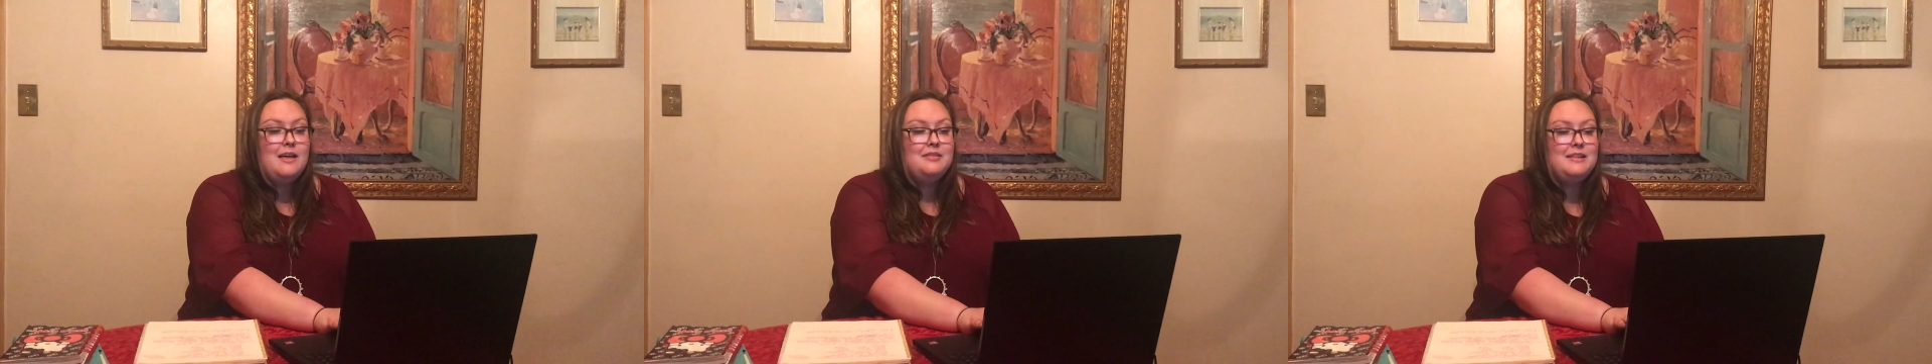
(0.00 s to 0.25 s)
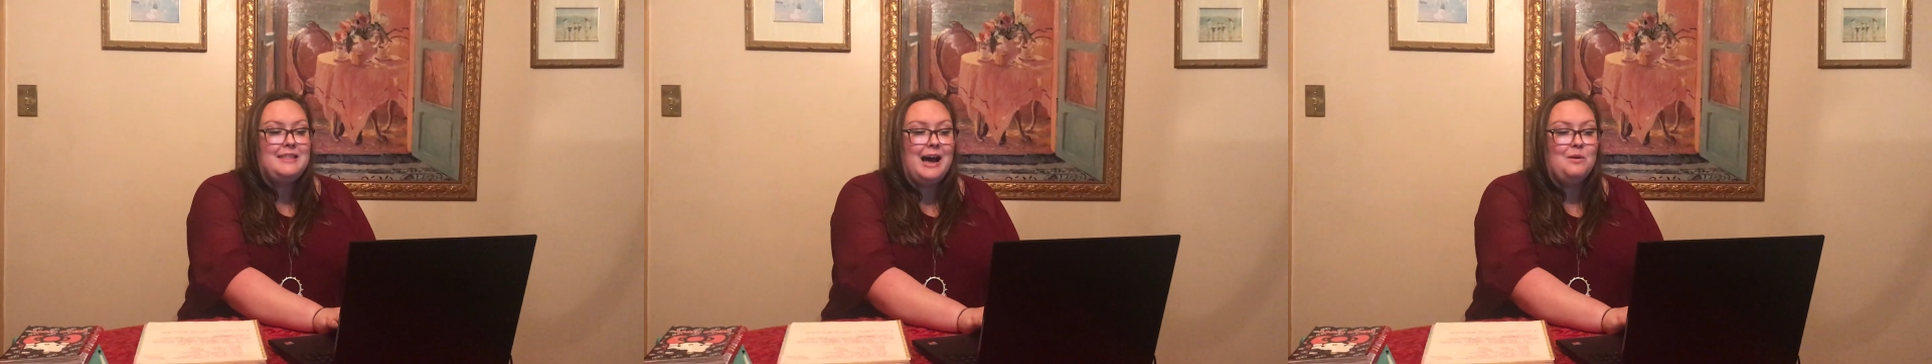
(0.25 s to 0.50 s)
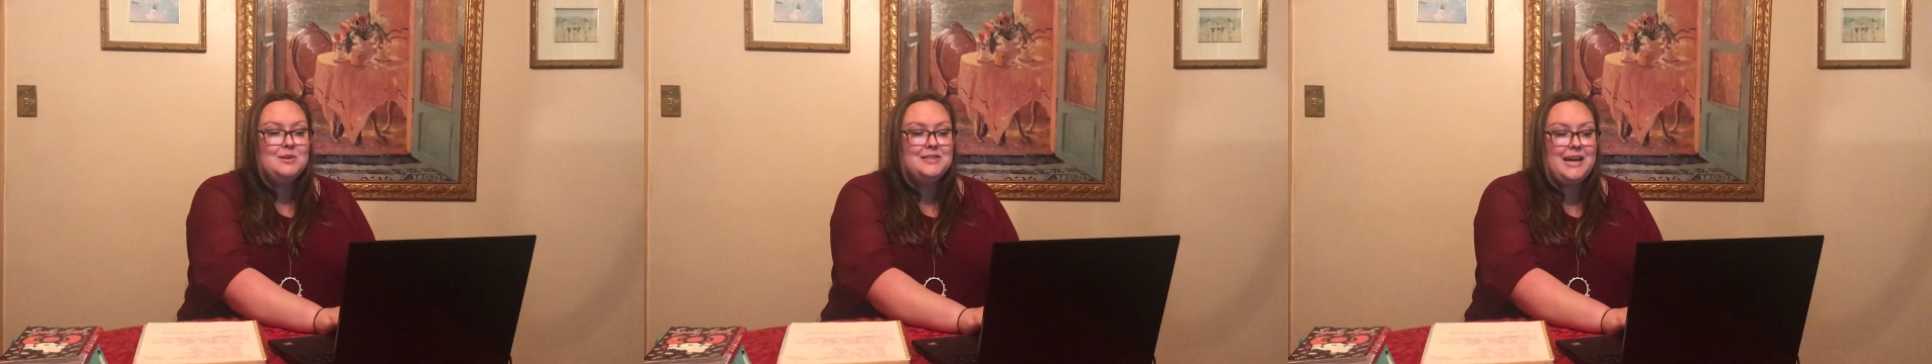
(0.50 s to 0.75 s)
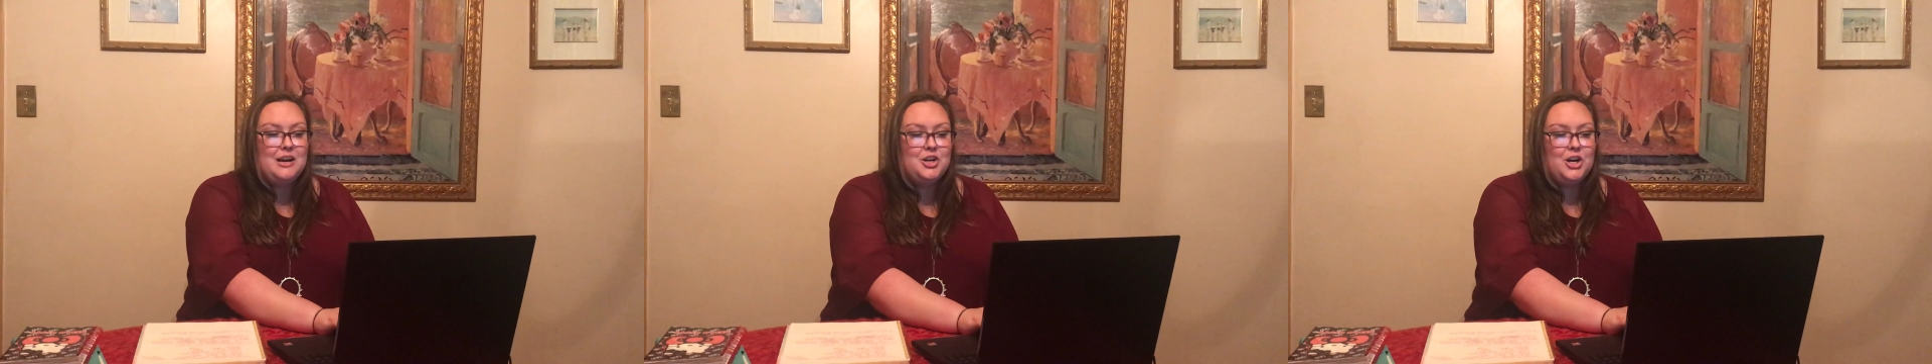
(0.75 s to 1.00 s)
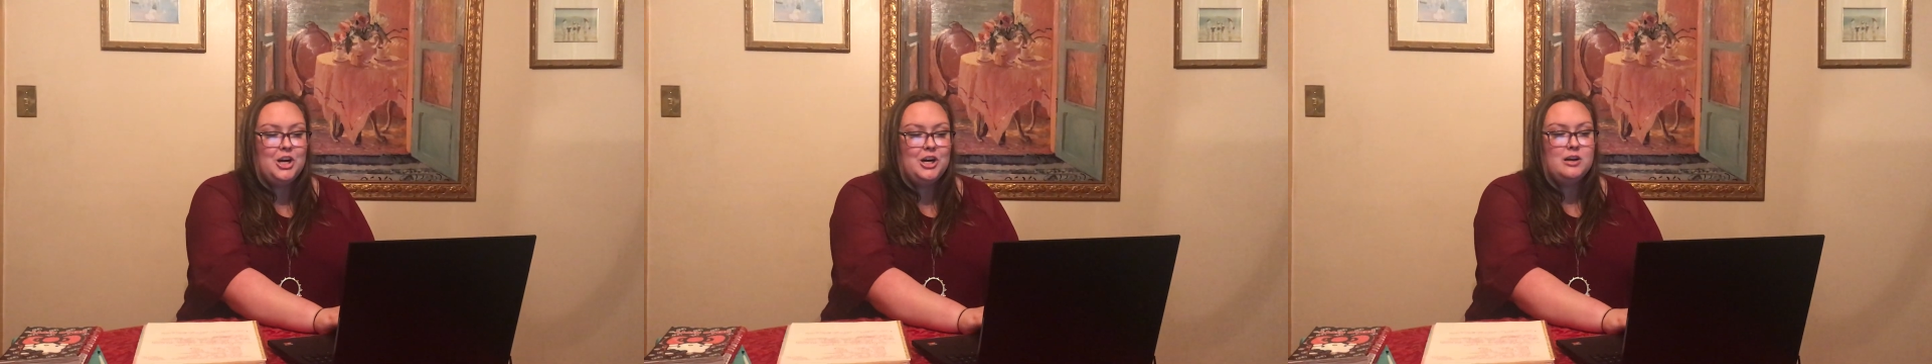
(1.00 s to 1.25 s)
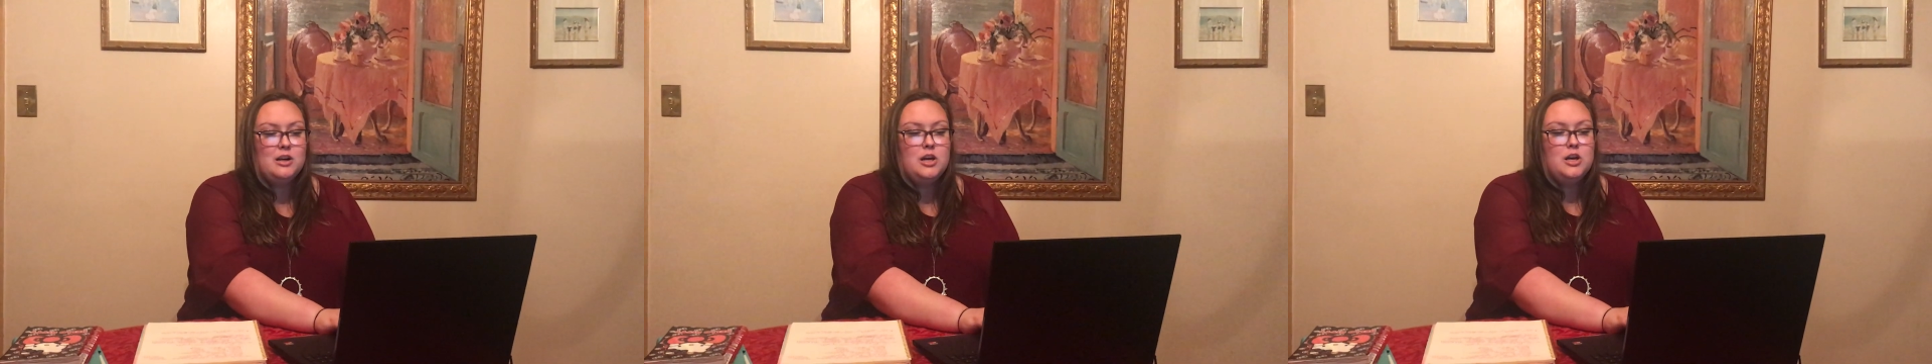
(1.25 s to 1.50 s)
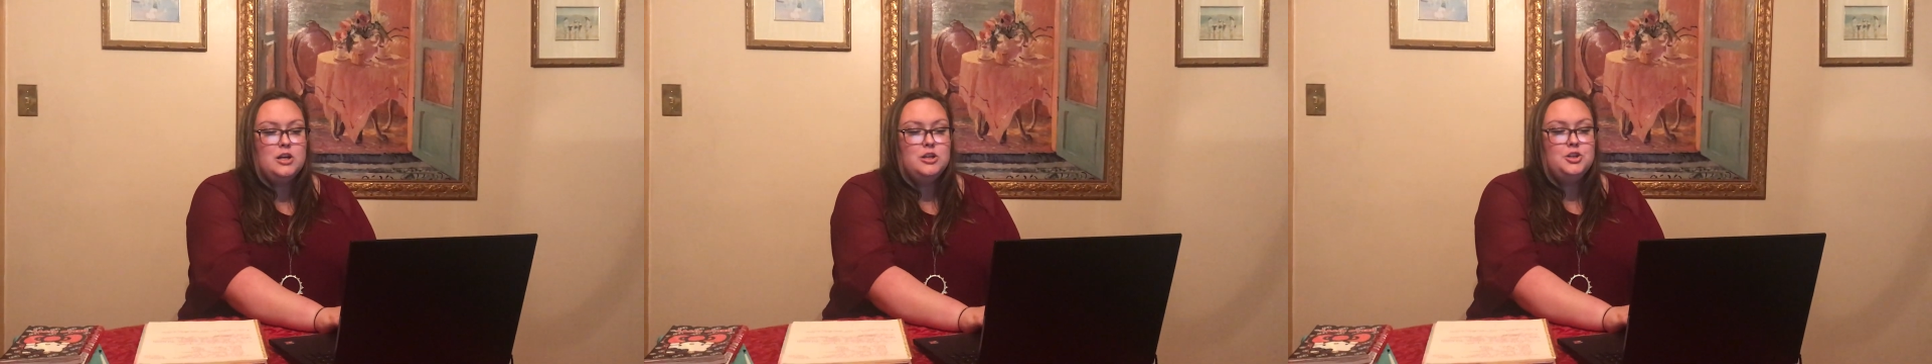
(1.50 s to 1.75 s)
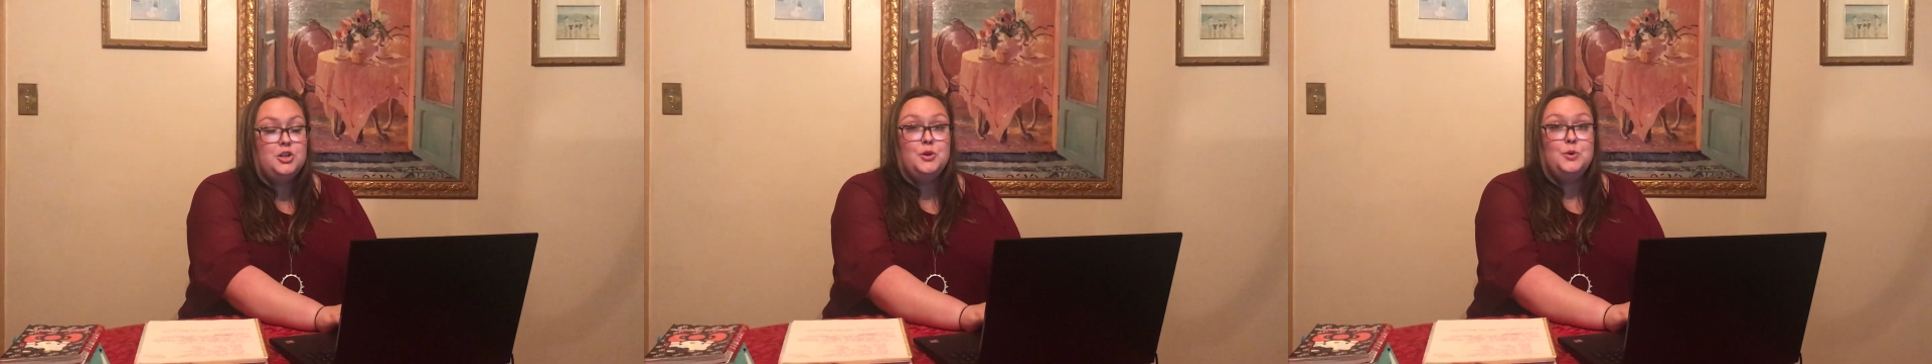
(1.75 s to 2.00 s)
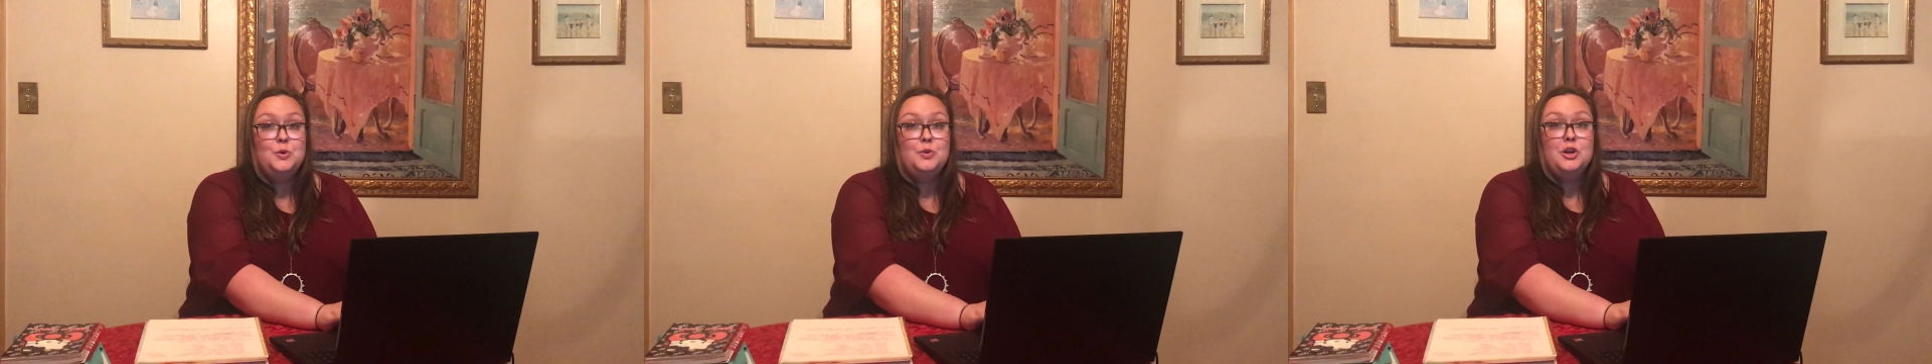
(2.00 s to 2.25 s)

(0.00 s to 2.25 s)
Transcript: that that will send her to